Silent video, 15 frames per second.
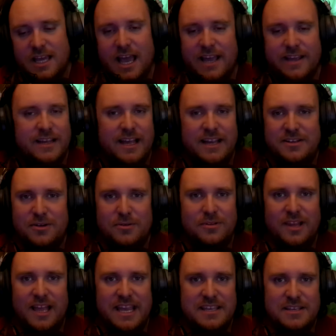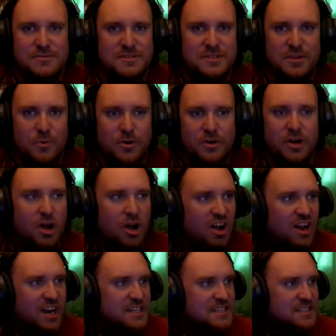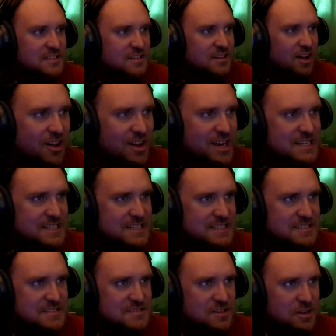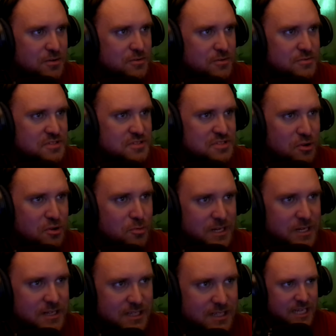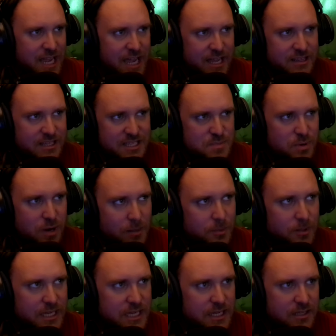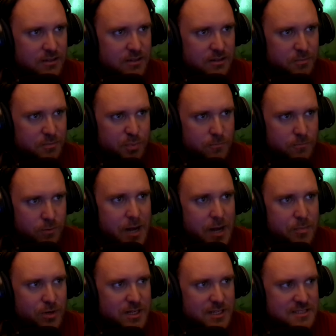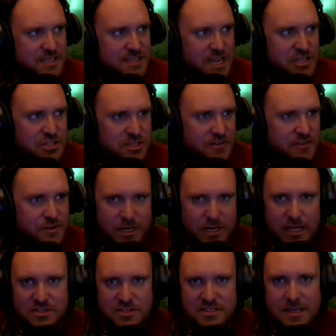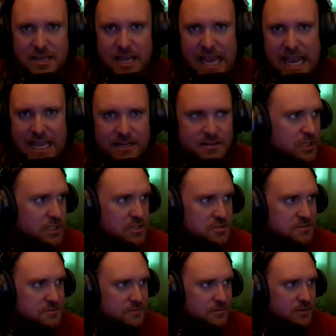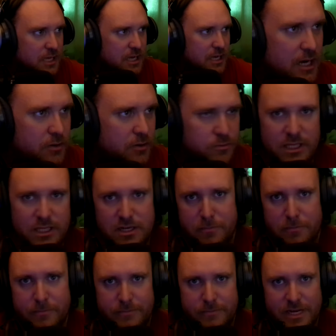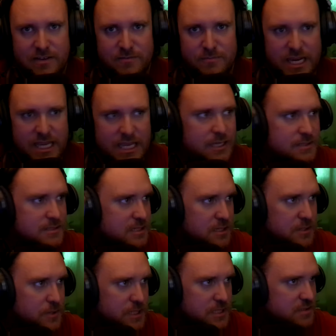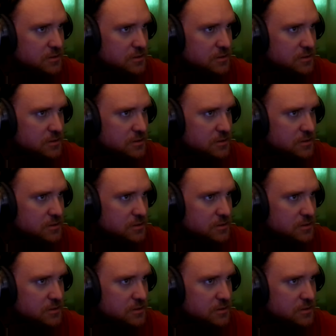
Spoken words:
Now, I don't like using the word aunt. Aunt is so stupid. Yeah, that's probably the right pronunciation of it, but I'll just say aunt, which I don't really know many of my aunts anyway,